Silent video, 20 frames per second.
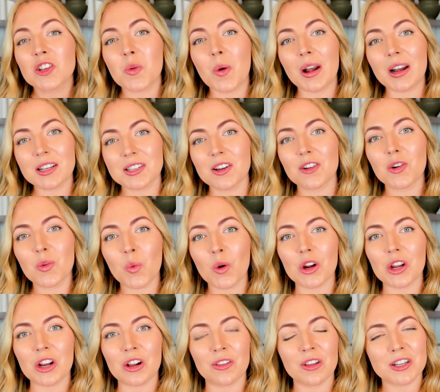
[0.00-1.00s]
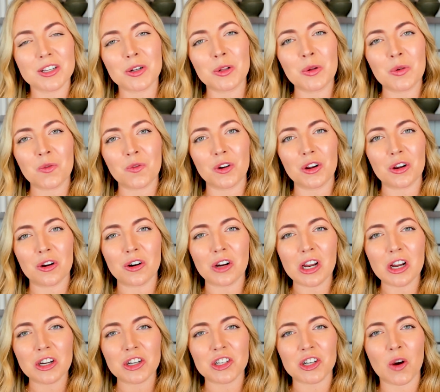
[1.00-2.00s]
when I started working on this gluten-free
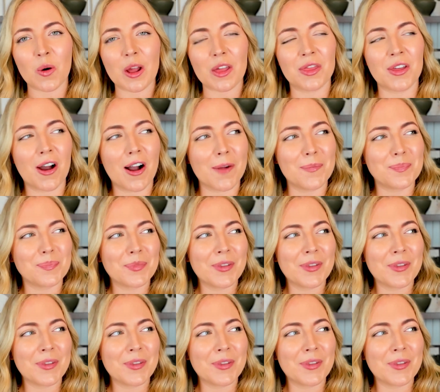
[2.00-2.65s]
cooking show, I thought,